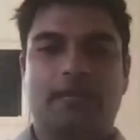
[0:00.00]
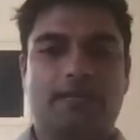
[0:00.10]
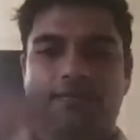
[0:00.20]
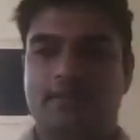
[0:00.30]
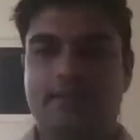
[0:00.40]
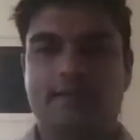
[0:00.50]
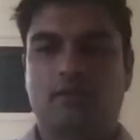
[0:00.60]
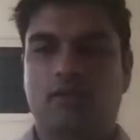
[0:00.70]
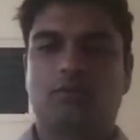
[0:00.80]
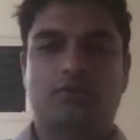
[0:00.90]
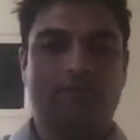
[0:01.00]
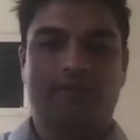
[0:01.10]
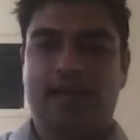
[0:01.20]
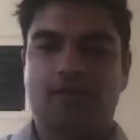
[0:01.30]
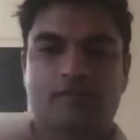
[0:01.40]
it the global
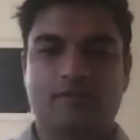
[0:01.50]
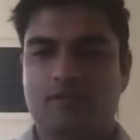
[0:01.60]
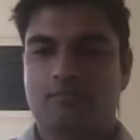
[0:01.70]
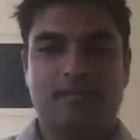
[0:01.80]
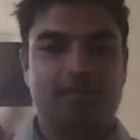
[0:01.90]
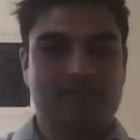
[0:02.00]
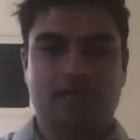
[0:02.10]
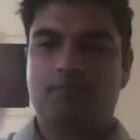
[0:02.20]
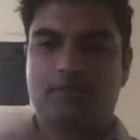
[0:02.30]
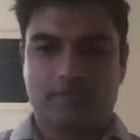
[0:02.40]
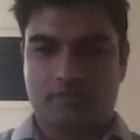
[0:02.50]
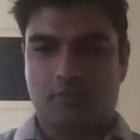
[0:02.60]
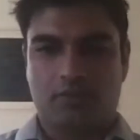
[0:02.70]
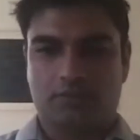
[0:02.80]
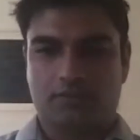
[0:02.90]
2000, the biggest companies in the
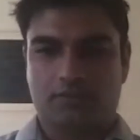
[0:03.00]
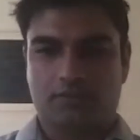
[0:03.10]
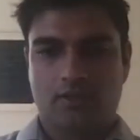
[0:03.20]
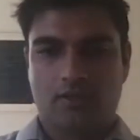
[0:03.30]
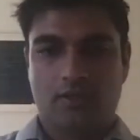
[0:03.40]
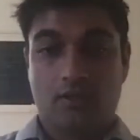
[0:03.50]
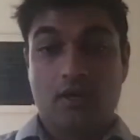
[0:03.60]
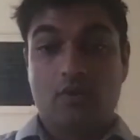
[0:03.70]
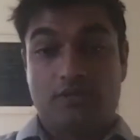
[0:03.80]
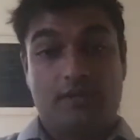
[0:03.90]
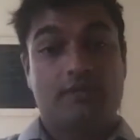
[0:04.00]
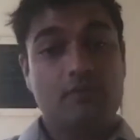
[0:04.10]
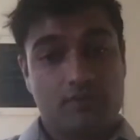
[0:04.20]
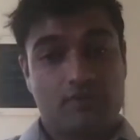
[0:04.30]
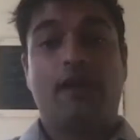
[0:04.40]
world, which I think
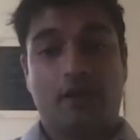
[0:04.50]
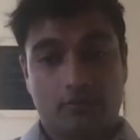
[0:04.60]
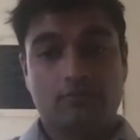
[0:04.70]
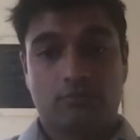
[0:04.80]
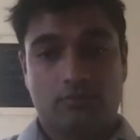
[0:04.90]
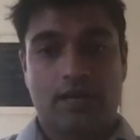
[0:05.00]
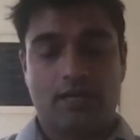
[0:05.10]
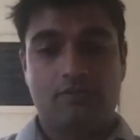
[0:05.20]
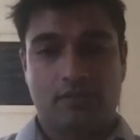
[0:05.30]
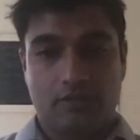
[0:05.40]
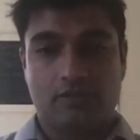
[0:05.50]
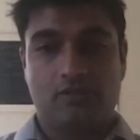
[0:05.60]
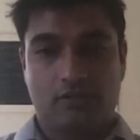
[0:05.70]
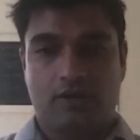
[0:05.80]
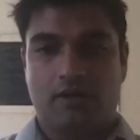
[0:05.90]
was fair, right? It was a good
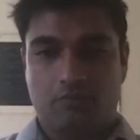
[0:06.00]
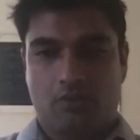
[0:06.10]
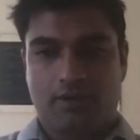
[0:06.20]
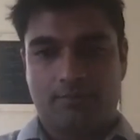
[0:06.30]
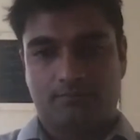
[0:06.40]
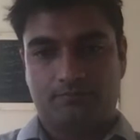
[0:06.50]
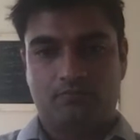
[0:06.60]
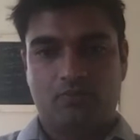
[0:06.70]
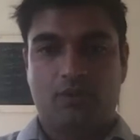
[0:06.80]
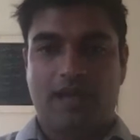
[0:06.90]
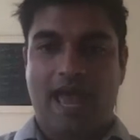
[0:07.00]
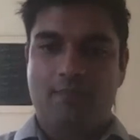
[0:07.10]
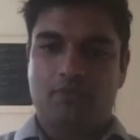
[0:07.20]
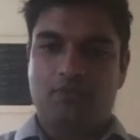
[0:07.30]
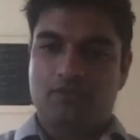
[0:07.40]
starting point. But what
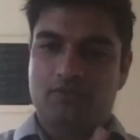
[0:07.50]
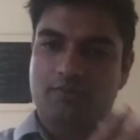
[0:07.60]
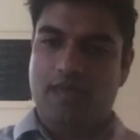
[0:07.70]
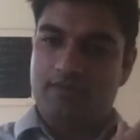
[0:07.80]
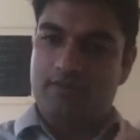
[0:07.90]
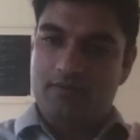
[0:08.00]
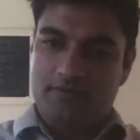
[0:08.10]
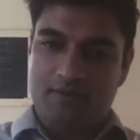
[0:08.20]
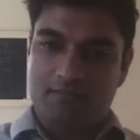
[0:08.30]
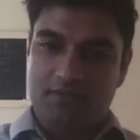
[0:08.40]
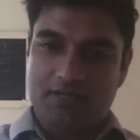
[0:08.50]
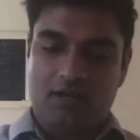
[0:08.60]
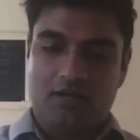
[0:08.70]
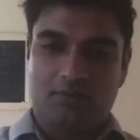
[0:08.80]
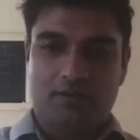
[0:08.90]
happened was from that $35 million
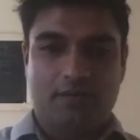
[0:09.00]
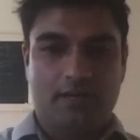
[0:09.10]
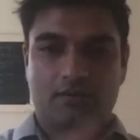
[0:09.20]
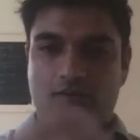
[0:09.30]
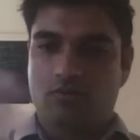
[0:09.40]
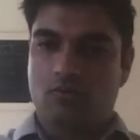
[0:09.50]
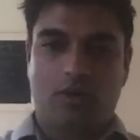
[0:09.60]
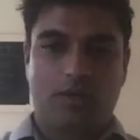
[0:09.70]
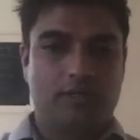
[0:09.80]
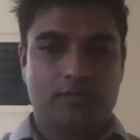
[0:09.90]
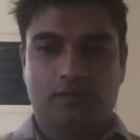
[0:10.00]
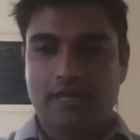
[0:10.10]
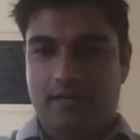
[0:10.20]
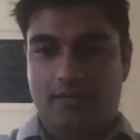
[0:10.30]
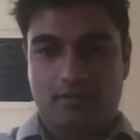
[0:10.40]
run rate, one year
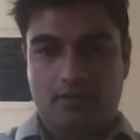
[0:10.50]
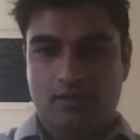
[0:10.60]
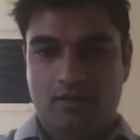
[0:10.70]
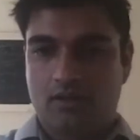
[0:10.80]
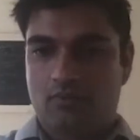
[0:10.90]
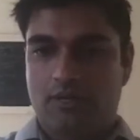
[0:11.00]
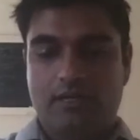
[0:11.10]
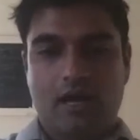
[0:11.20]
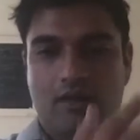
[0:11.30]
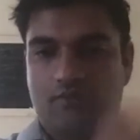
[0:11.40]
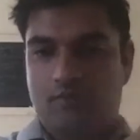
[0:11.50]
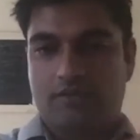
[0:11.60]
later, we'd gone from a